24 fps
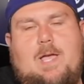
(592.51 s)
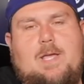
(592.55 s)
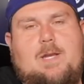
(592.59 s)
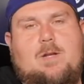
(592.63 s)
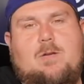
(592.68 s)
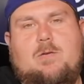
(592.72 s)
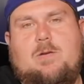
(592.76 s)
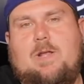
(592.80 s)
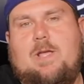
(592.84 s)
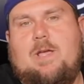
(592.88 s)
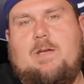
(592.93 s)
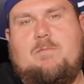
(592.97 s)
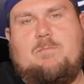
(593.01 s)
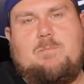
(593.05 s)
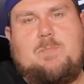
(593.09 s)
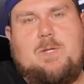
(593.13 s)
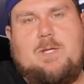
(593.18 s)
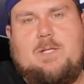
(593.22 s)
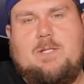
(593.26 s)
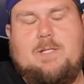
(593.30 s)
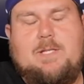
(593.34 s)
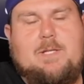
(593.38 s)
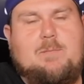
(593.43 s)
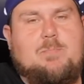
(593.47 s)
don't have
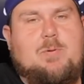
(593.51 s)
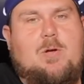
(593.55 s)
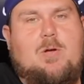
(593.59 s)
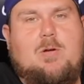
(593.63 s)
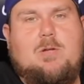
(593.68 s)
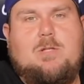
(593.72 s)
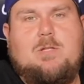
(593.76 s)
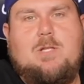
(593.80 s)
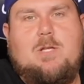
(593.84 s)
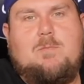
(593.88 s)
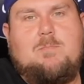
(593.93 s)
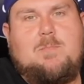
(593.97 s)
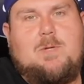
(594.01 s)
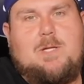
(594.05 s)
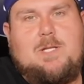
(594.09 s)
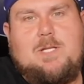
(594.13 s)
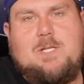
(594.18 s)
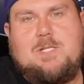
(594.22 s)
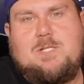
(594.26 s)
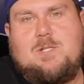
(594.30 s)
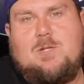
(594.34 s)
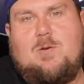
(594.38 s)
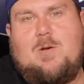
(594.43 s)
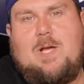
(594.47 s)
big league ball club money,
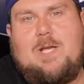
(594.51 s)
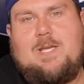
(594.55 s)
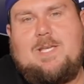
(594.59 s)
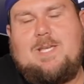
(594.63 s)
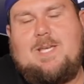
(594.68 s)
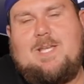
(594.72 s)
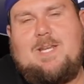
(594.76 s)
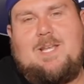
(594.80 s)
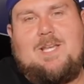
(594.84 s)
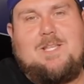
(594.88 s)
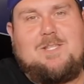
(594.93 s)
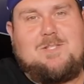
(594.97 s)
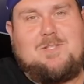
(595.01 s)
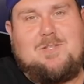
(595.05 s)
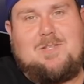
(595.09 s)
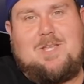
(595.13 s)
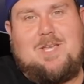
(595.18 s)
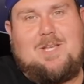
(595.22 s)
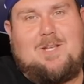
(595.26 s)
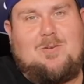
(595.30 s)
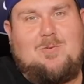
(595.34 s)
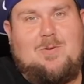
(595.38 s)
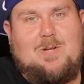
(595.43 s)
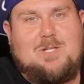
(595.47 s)
so I can't answer
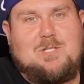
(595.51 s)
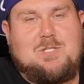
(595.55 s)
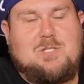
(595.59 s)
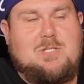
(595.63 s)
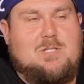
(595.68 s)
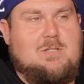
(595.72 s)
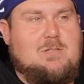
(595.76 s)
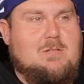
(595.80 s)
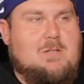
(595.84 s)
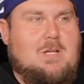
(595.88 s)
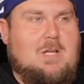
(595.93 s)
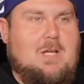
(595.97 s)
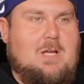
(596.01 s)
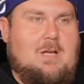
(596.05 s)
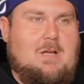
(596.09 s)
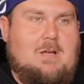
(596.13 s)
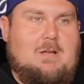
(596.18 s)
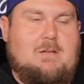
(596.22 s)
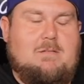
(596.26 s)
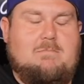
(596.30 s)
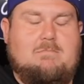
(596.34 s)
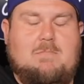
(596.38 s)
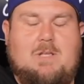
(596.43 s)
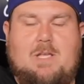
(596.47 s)
that question.
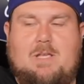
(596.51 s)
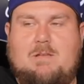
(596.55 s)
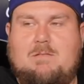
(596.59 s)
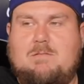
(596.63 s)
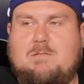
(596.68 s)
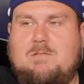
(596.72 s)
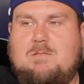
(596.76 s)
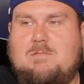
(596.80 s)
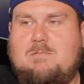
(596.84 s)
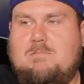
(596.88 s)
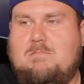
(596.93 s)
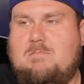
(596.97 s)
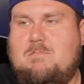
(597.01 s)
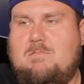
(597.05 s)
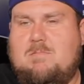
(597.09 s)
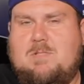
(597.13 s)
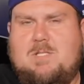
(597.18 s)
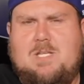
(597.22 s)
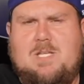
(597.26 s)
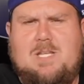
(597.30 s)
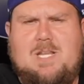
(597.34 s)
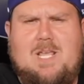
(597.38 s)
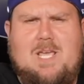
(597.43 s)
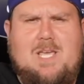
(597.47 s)
In
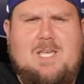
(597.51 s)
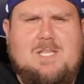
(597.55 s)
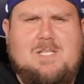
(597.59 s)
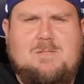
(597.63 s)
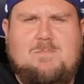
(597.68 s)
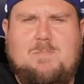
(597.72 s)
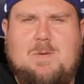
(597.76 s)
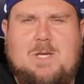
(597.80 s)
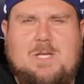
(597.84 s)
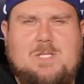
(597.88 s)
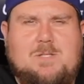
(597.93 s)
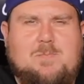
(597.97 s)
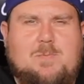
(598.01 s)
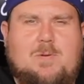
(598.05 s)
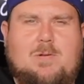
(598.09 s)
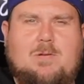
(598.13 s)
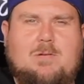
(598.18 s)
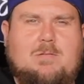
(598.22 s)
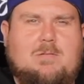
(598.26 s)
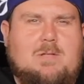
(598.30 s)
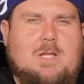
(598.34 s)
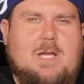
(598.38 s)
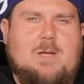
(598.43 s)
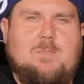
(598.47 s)
today's baseball
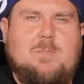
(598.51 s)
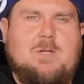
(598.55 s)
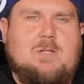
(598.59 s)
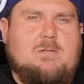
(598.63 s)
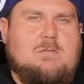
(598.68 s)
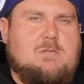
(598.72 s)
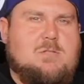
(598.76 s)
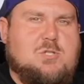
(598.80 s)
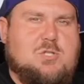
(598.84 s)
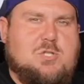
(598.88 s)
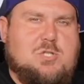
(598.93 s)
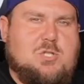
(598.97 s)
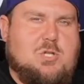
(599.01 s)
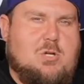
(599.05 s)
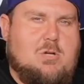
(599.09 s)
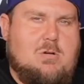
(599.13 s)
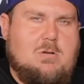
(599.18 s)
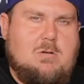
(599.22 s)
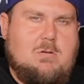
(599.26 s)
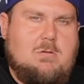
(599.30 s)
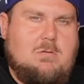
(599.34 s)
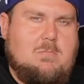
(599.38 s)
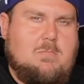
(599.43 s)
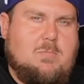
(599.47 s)
climate,
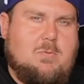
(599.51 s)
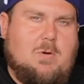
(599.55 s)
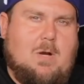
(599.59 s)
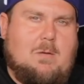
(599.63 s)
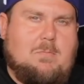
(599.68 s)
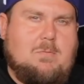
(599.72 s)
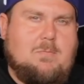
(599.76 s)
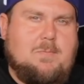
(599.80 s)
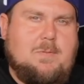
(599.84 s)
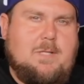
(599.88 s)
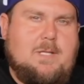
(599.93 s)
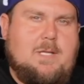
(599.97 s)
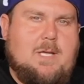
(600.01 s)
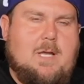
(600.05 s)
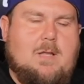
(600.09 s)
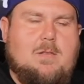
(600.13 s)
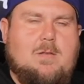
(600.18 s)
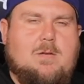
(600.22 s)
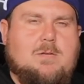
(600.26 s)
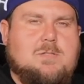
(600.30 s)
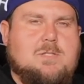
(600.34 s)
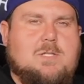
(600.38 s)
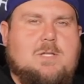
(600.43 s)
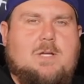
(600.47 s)
sure, probably. How
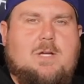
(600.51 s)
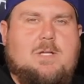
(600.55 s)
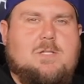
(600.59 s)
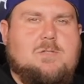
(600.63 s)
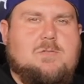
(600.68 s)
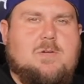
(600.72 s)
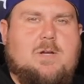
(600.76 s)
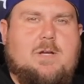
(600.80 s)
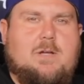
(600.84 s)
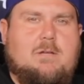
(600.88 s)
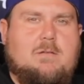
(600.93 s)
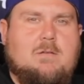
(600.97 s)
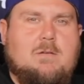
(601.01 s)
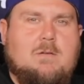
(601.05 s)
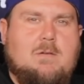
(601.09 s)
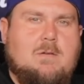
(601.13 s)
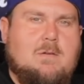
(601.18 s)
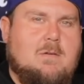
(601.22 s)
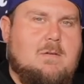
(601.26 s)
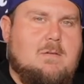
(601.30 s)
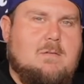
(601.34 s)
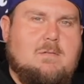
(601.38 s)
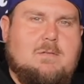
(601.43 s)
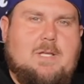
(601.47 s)
long's the contract?
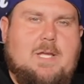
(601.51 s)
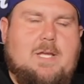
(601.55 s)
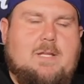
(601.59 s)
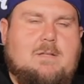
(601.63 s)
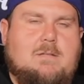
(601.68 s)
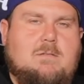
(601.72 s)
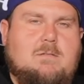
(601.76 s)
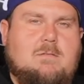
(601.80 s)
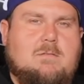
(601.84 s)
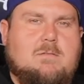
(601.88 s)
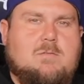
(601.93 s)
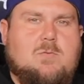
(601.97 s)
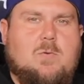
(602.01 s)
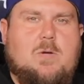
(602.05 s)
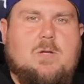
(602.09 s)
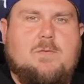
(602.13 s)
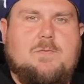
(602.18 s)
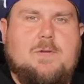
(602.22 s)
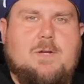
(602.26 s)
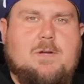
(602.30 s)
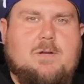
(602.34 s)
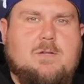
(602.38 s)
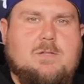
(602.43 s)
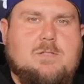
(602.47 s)
10, 12
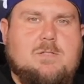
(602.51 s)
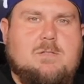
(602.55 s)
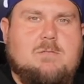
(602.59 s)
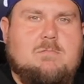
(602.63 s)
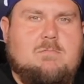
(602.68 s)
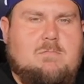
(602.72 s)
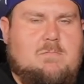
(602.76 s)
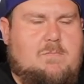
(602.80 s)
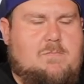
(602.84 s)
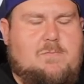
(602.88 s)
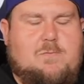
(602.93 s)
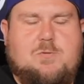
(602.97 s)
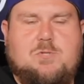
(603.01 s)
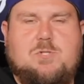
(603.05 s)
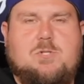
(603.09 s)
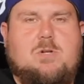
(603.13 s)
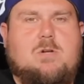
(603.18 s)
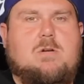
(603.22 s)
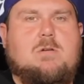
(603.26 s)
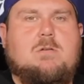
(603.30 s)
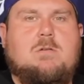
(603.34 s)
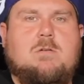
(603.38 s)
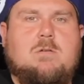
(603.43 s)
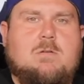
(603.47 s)
years? For
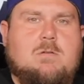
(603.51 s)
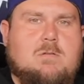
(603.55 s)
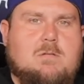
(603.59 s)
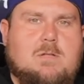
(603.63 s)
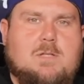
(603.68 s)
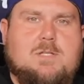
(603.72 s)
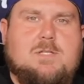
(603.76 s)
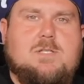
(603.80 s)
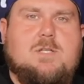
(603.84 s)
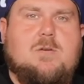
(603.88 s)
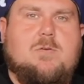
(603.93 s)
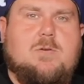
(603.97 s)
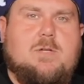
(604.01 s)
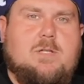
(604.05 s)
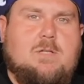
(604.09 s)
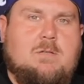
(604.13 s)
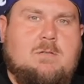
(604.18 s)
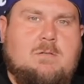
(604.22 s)
sure. Let's do it.